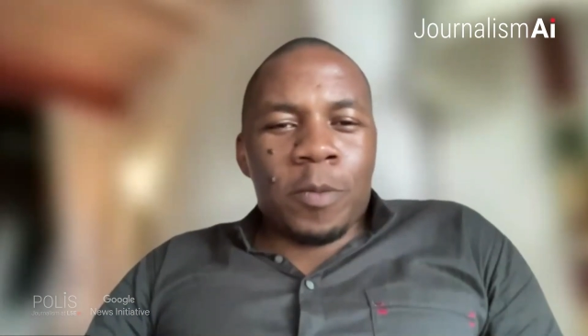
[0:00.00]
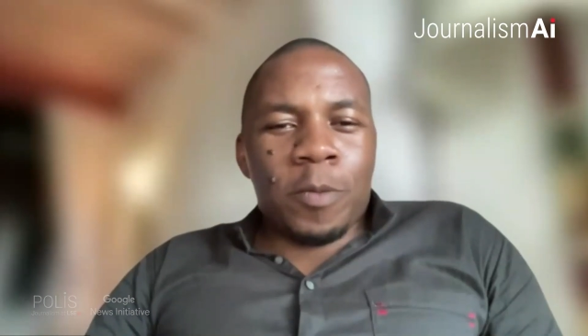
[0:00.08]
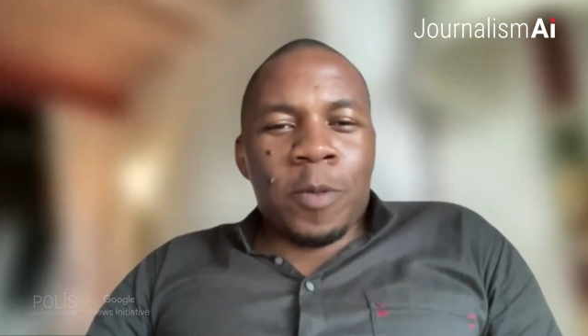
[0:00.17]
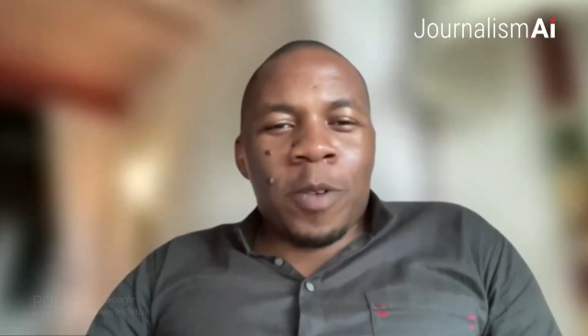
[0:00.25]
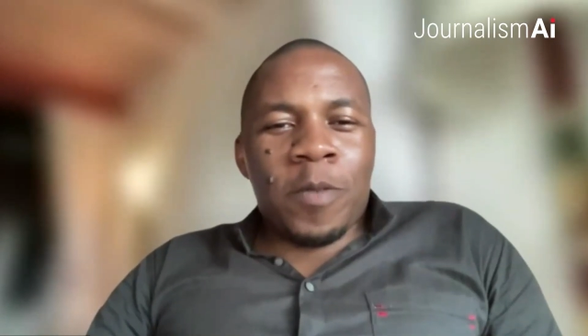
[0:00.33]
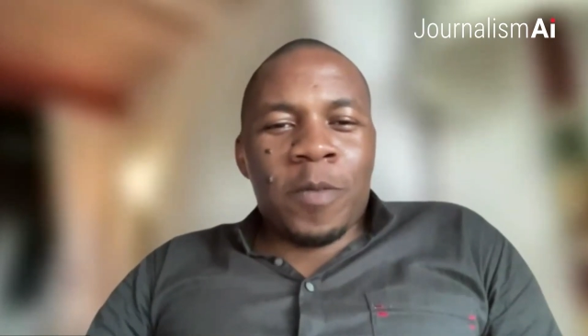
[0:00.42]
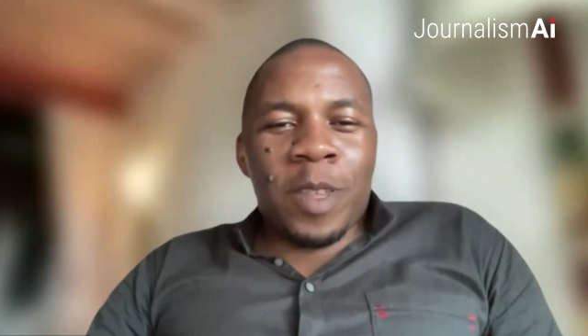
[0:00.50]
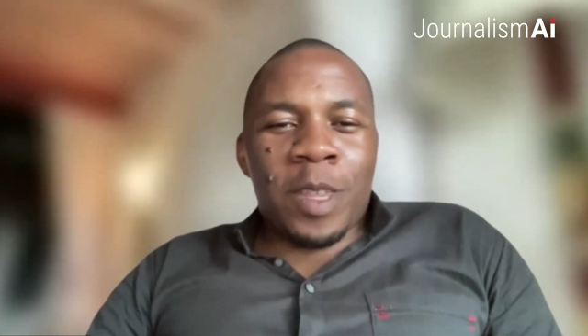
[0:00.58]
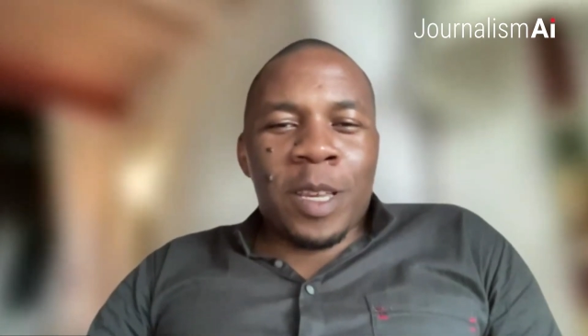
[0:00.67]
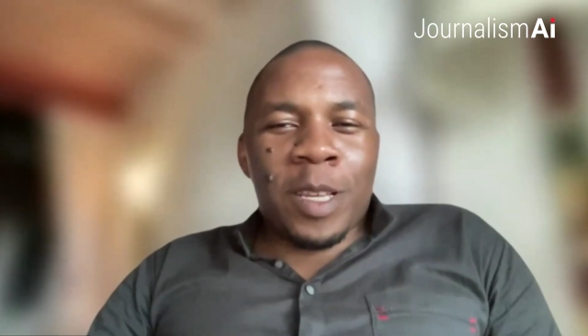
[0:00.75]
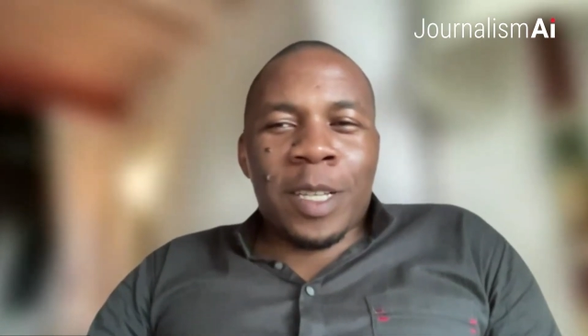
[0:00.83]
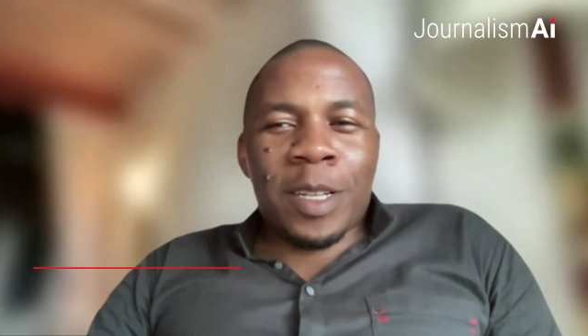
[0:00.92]
one of the
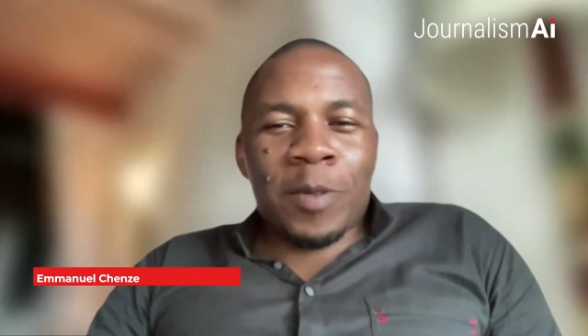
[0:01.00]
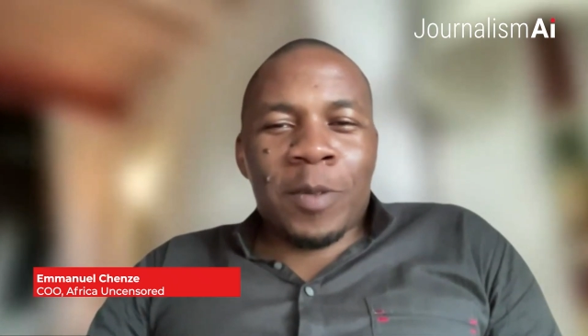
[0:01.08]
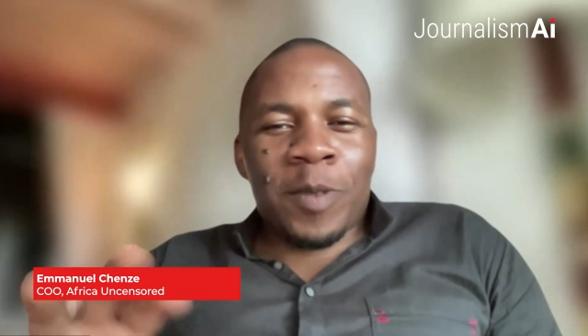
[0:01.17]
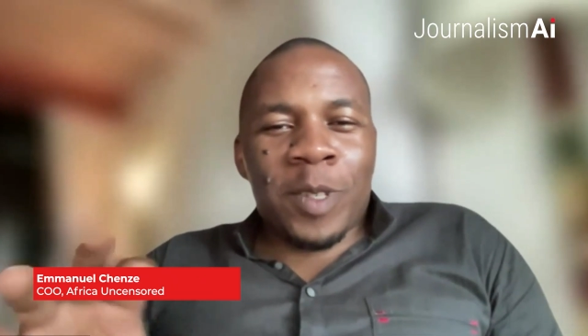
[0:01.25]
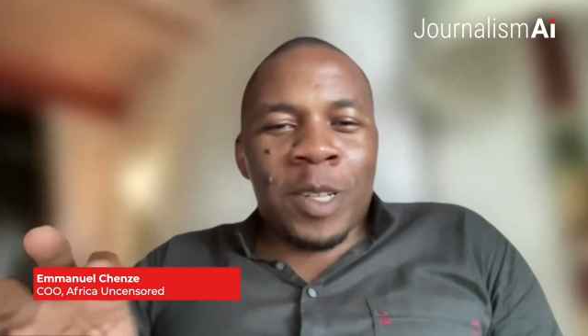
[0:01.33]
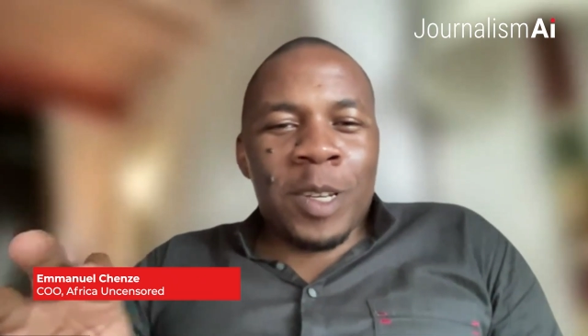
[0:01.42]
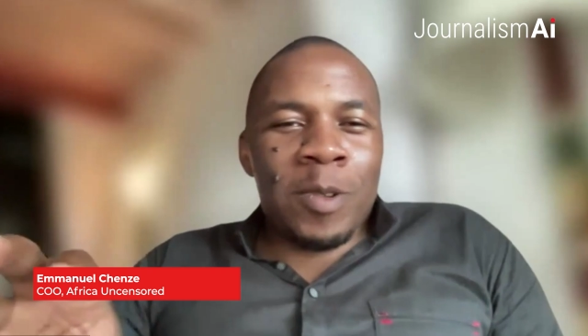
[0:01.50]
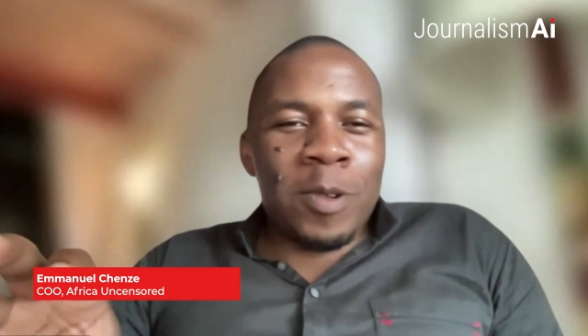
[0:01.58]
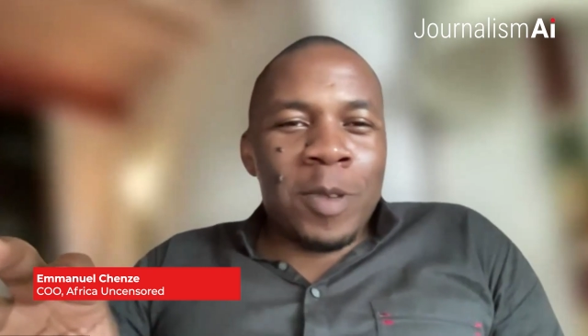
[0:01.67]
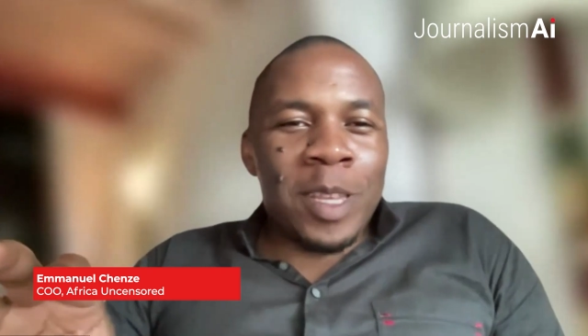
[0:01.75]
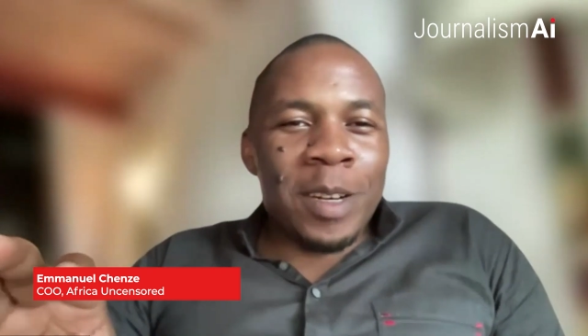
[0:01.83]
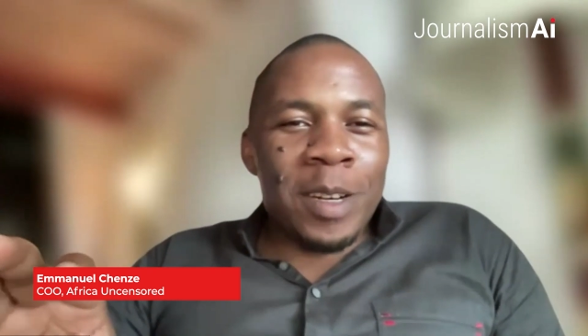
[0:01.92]
things that we've struggled
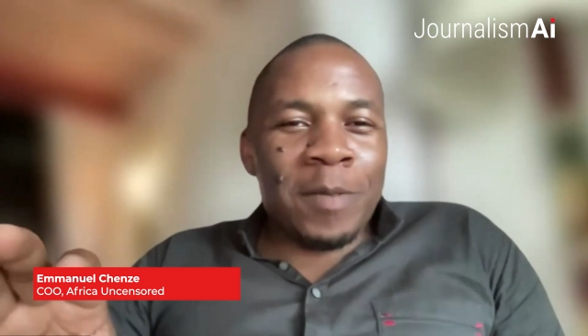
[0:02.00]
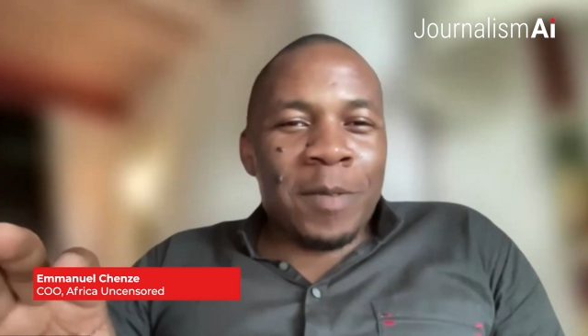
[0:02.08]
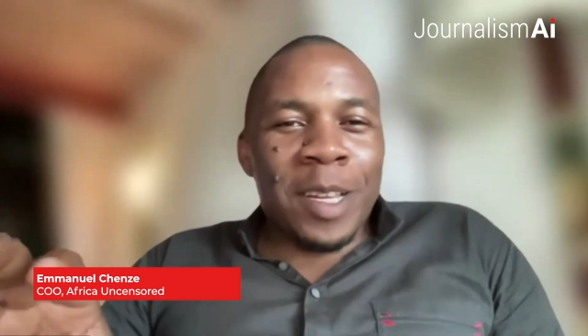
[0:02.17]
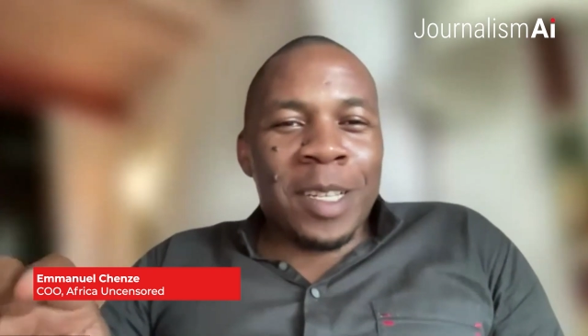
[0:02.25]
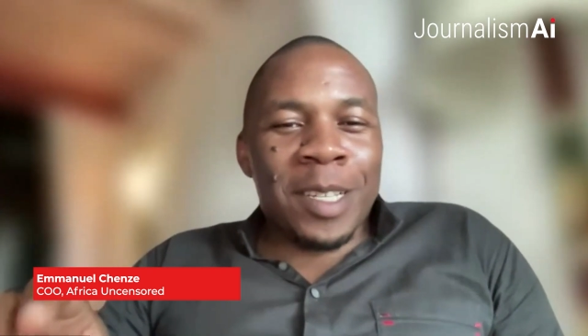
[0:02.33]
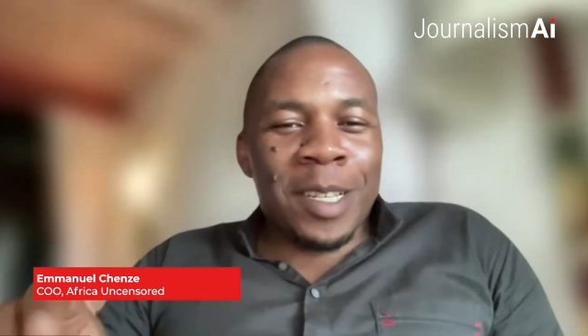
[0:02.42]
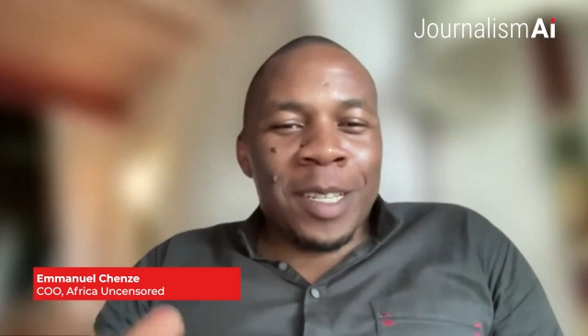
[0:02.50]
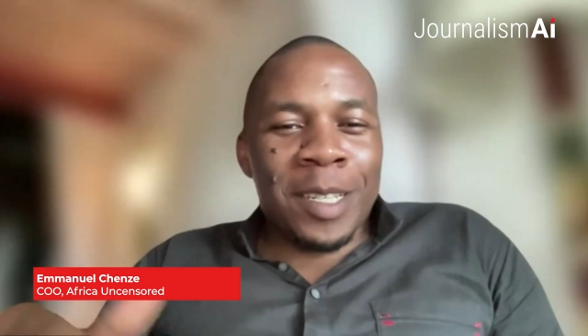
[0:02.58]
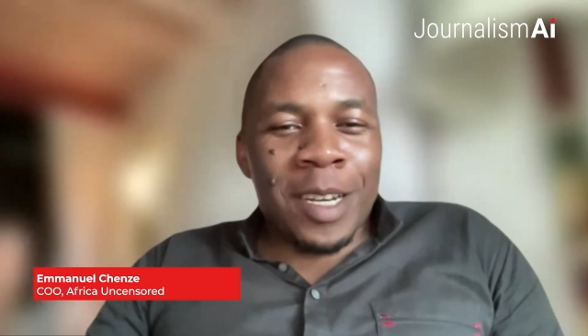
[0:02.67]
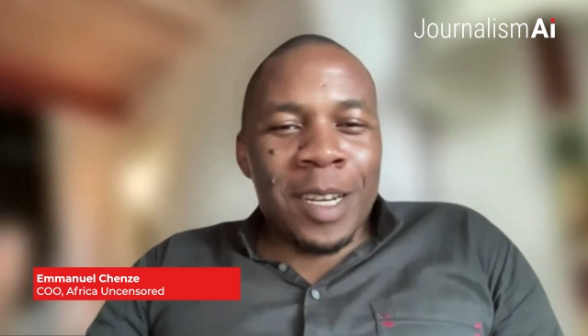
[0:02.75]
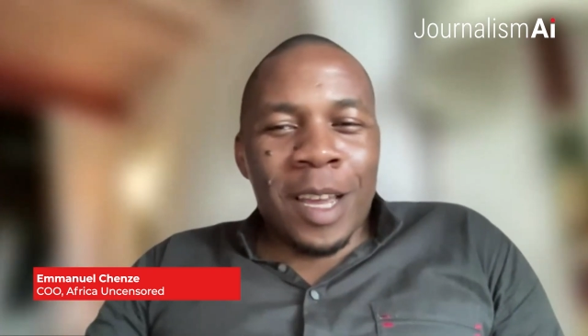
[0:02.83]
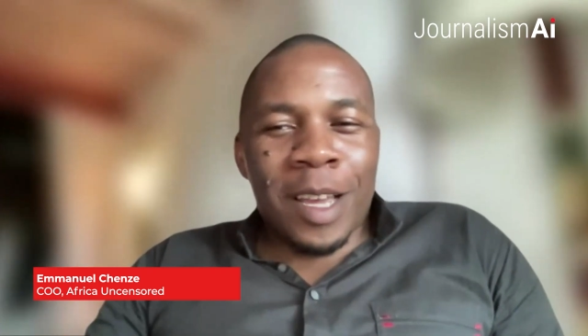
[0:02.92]
with at
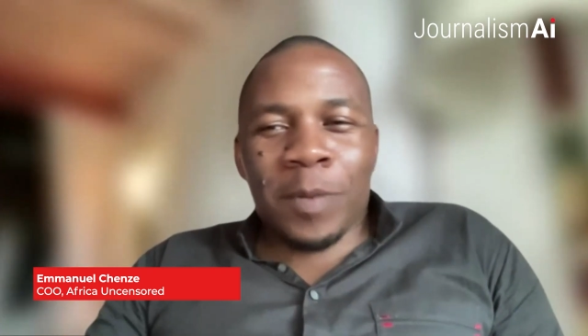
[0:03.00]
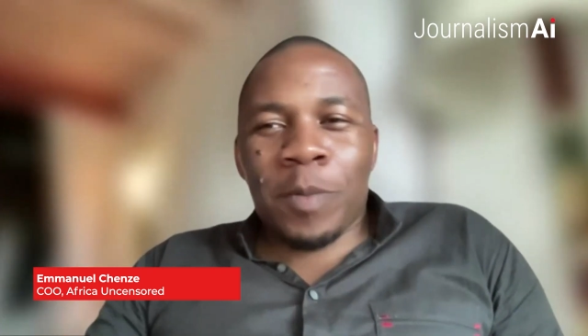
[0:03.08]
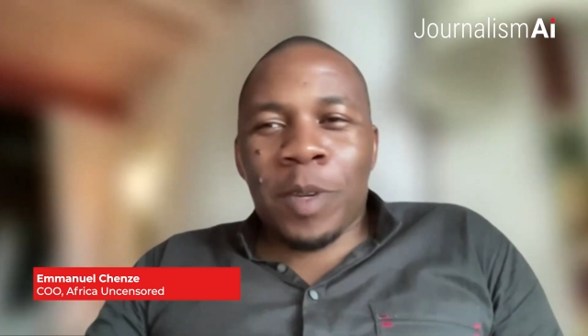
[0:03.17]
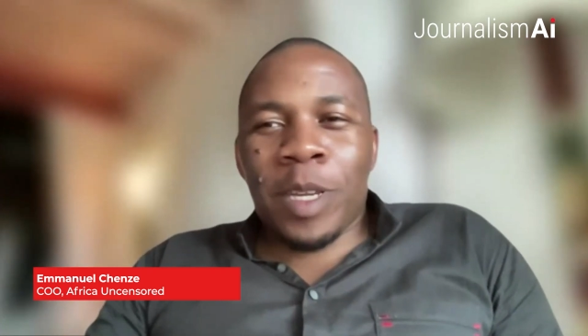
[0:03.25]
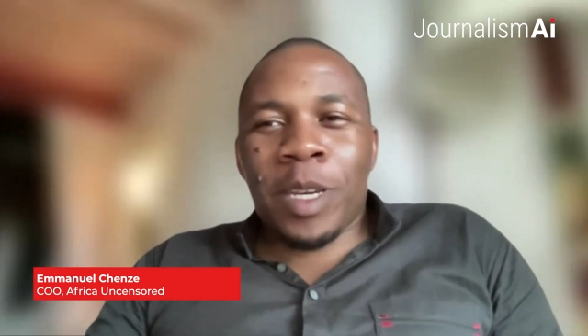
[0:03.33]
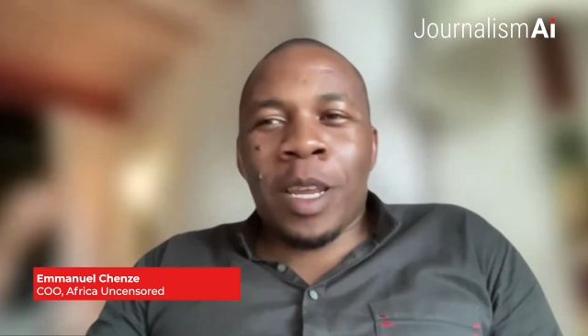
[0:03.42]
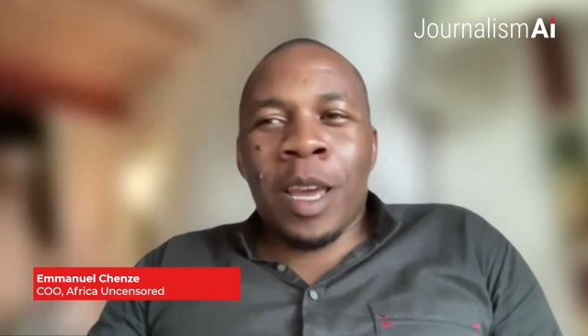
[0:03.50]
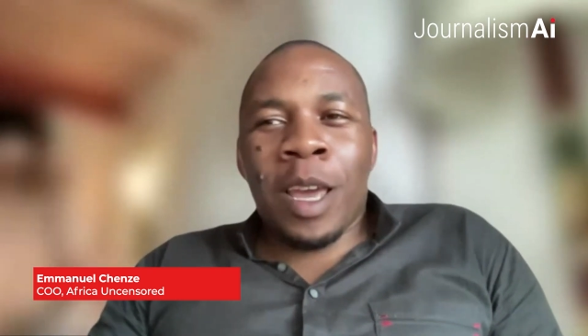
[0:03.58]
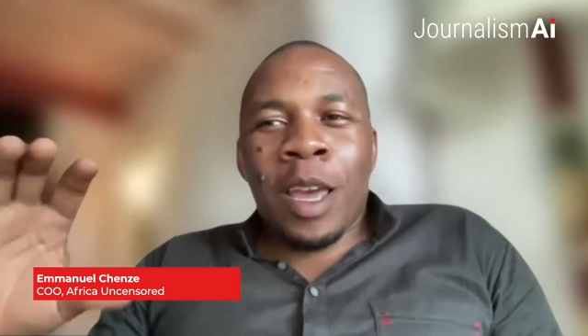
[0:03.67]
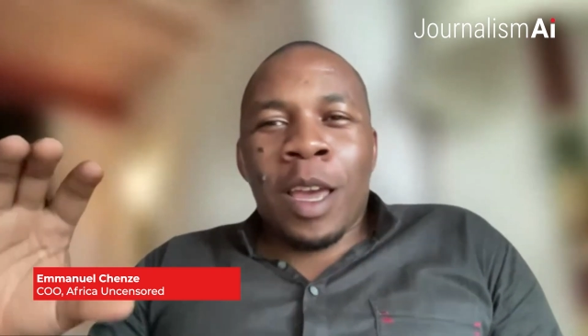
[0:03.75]
Uncensored has been